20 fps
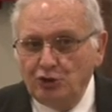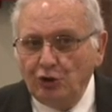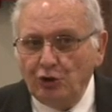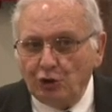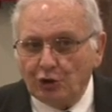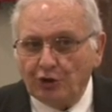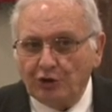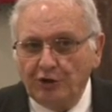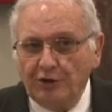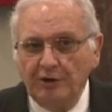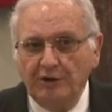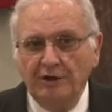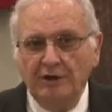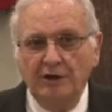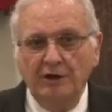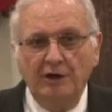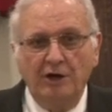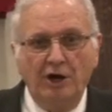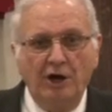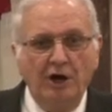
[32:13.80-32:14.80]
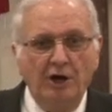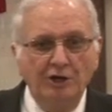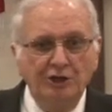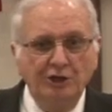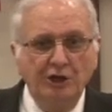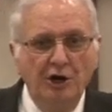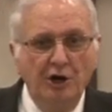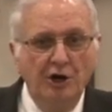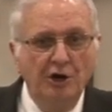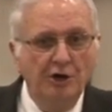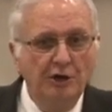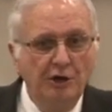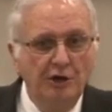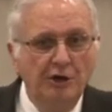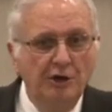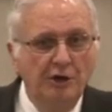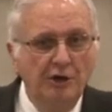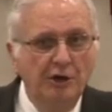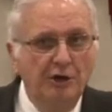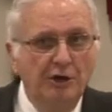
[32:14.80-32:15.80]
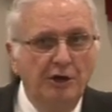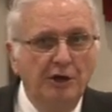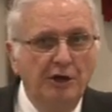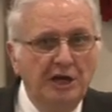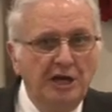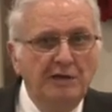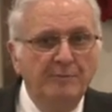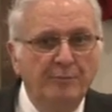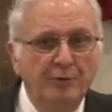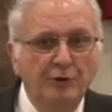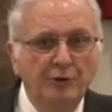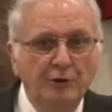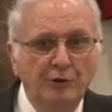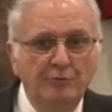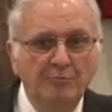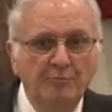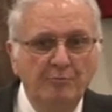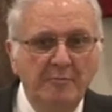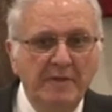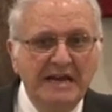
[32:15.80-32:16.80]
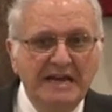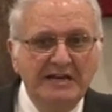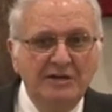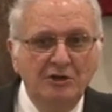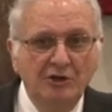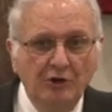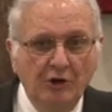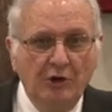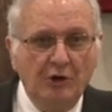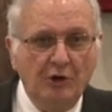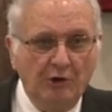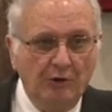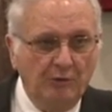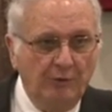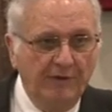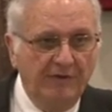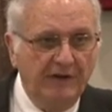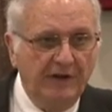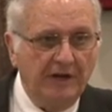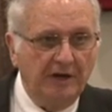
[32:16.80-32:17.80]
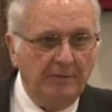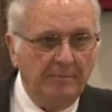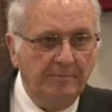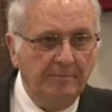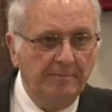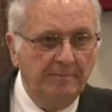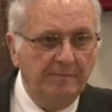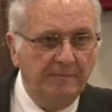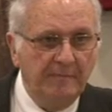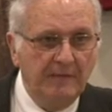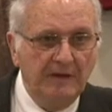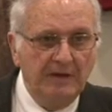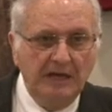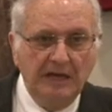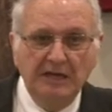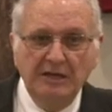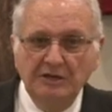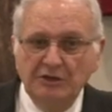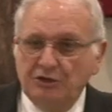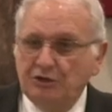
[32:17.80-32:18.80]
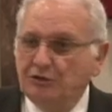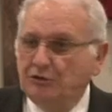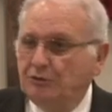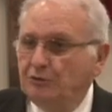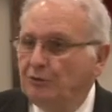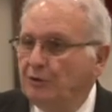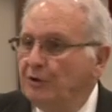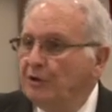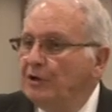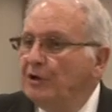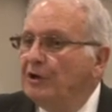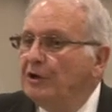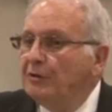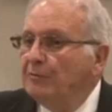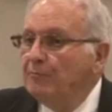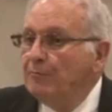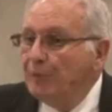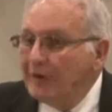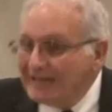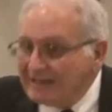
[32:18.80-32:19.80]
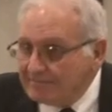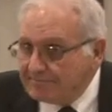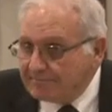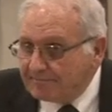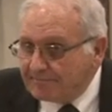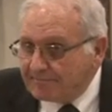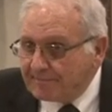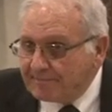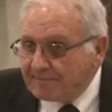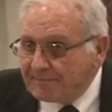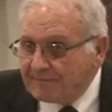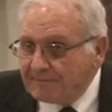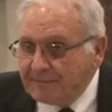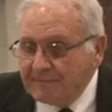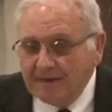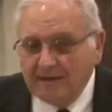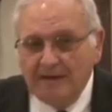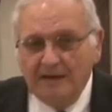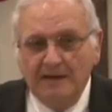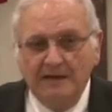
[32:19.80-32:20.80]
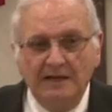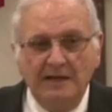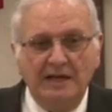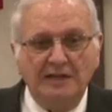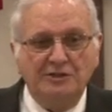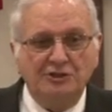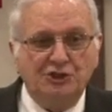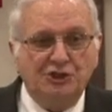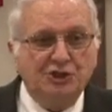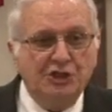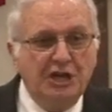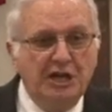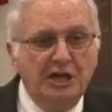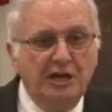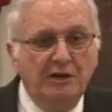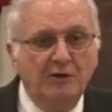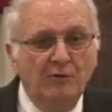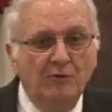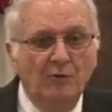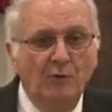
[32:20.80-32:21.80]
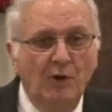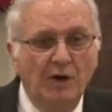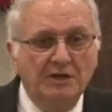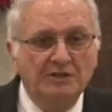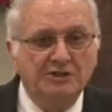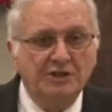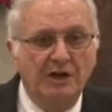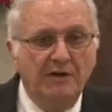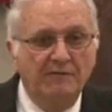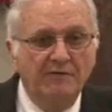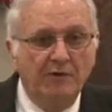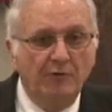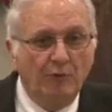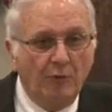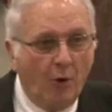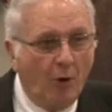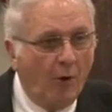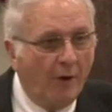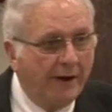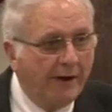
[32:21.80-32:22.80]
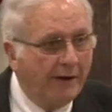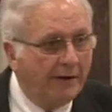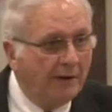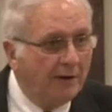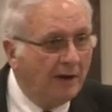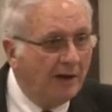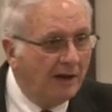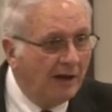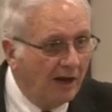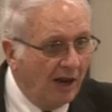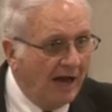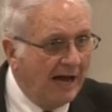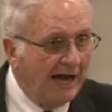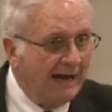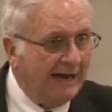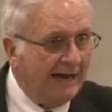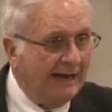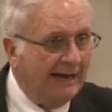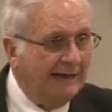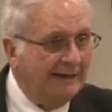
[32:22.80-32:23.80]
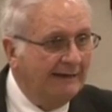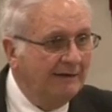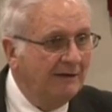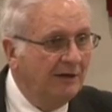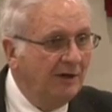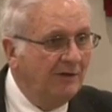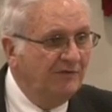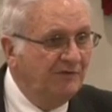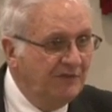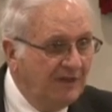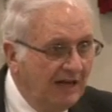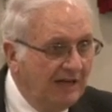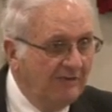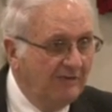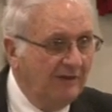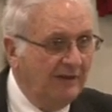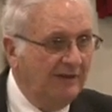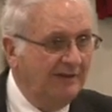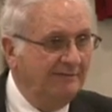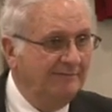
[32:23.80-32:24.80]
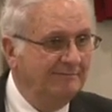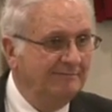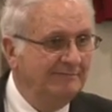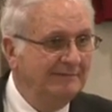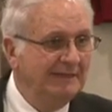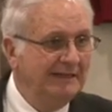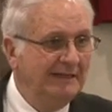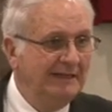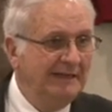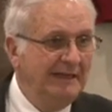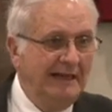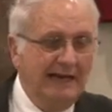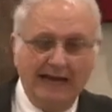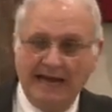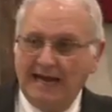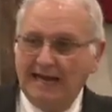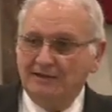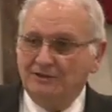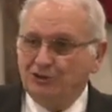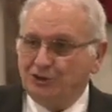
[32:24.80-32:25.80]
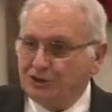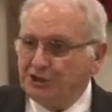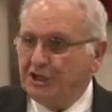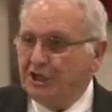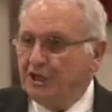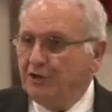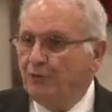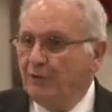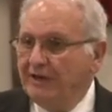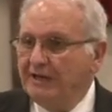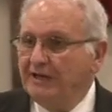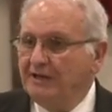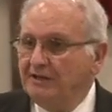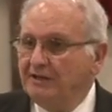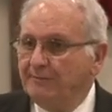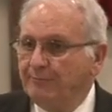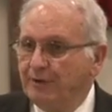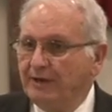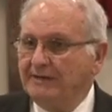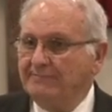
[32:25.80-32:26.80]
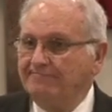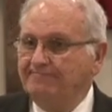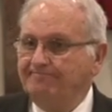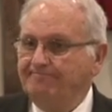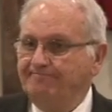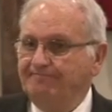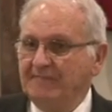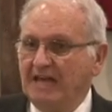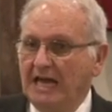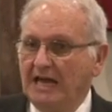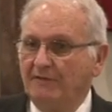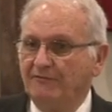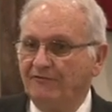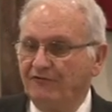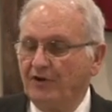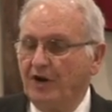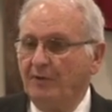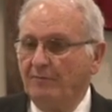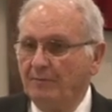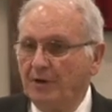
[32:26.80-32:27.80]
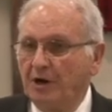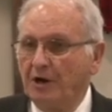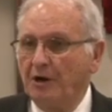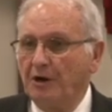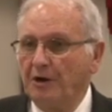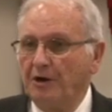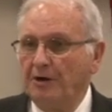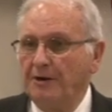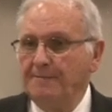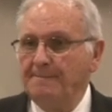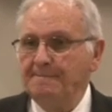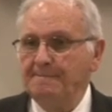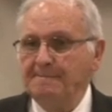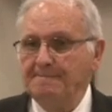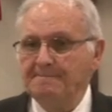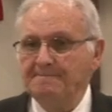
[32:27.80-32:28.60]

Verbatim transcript: took a young Hebrew maiden girl with him into Britain. And she was of the royal line of David. And she went into Britain, and from her,